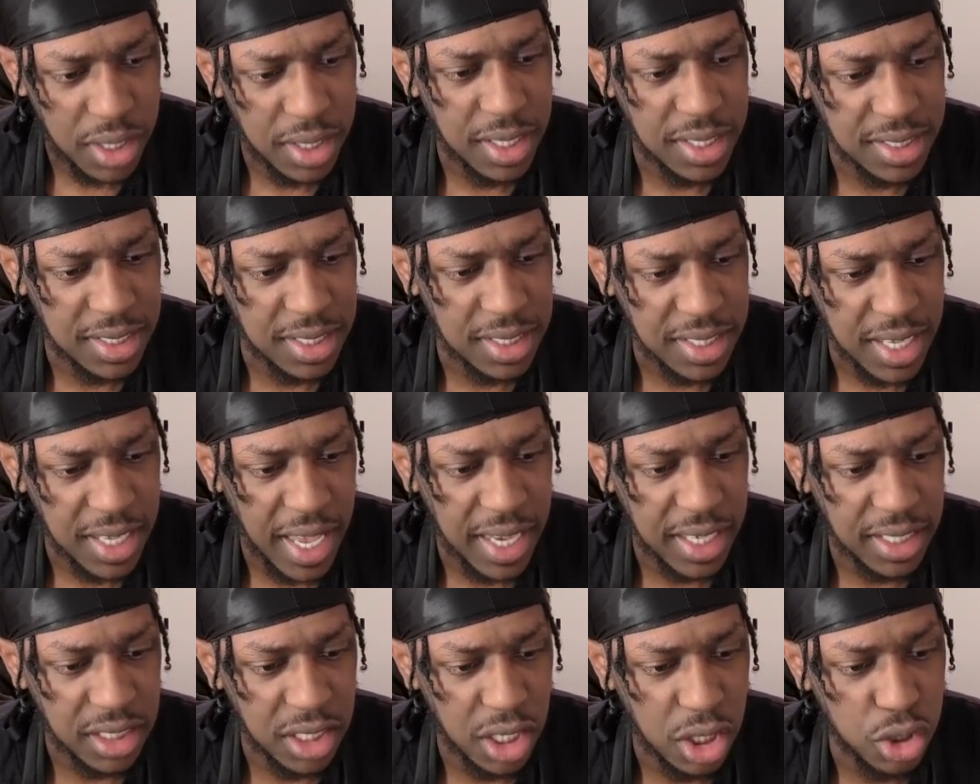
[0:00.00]
this
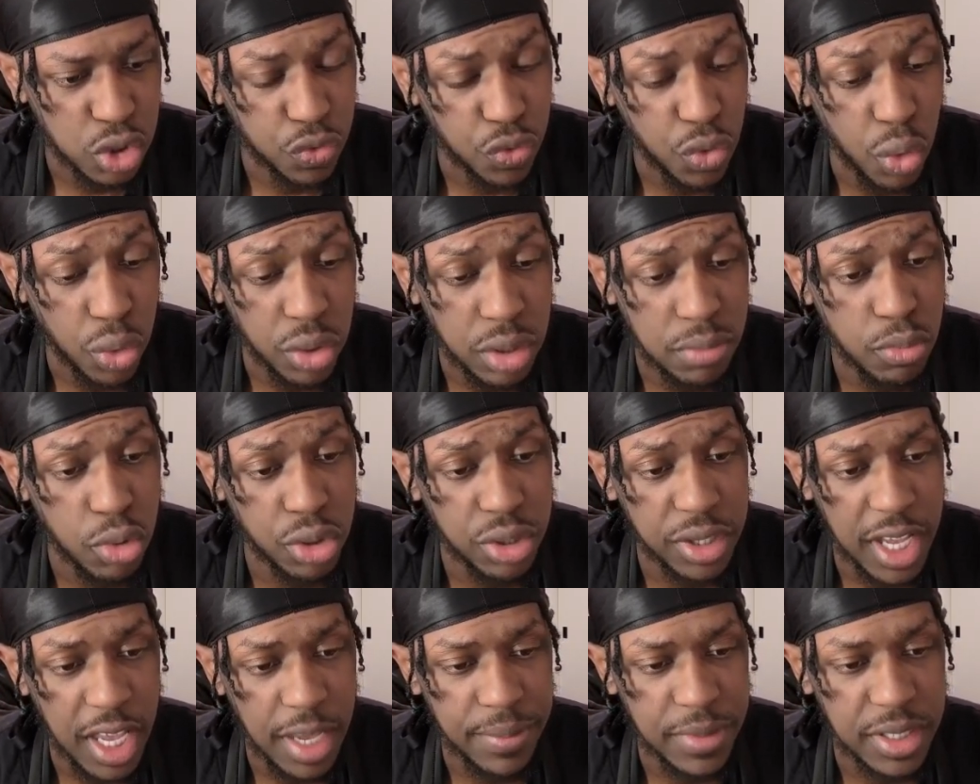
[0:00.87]
attack does 40 more
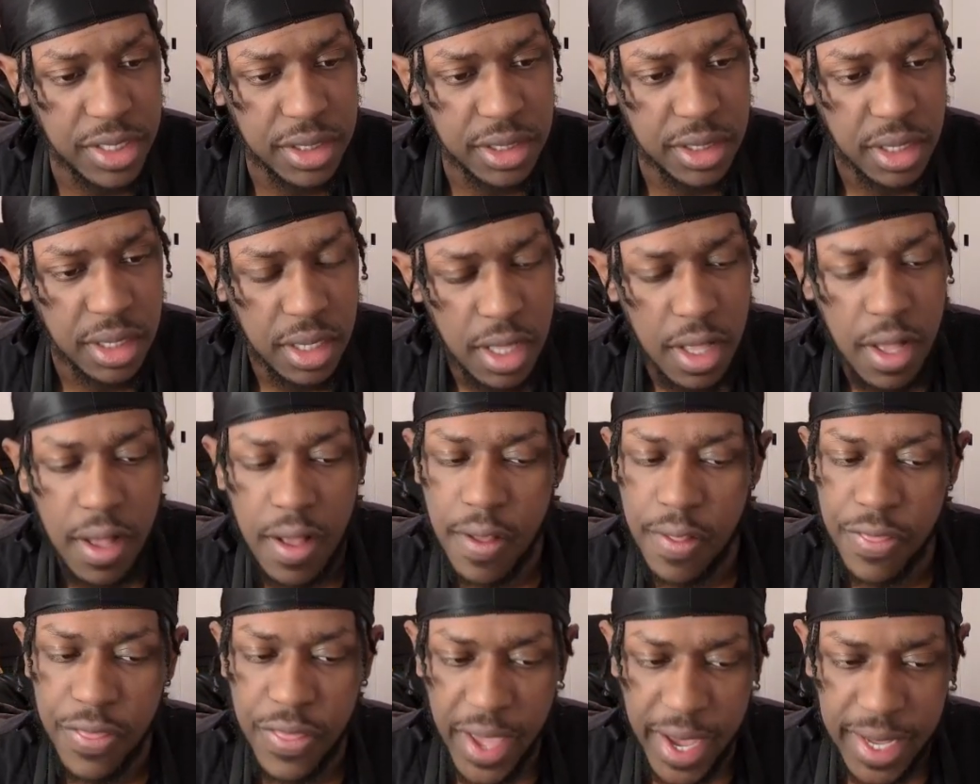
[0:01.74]
damage.
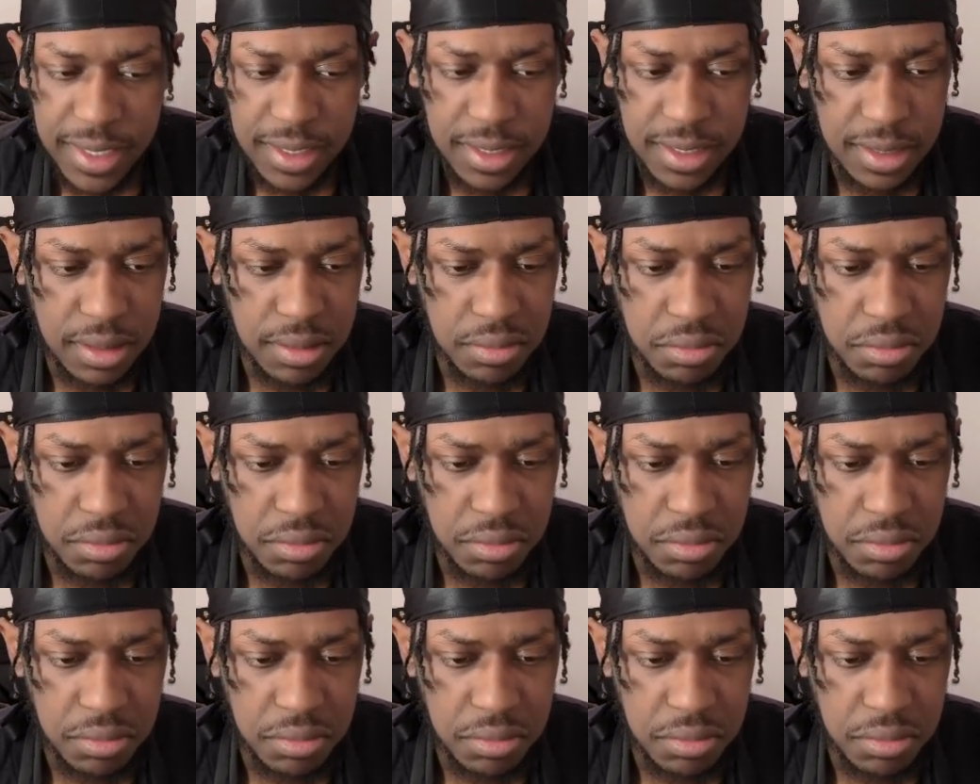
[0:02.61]
That's